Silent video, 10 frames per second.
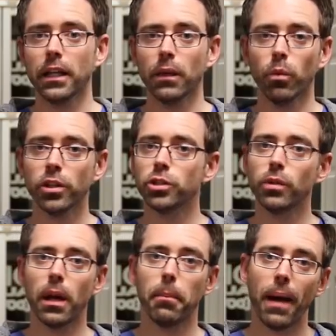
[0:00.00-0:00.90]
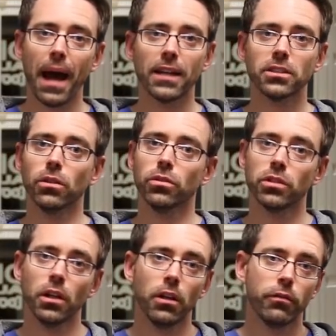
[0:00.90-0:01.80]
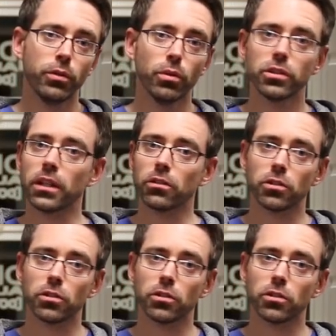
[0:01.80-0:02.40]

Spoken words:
once you get past those fuel injector,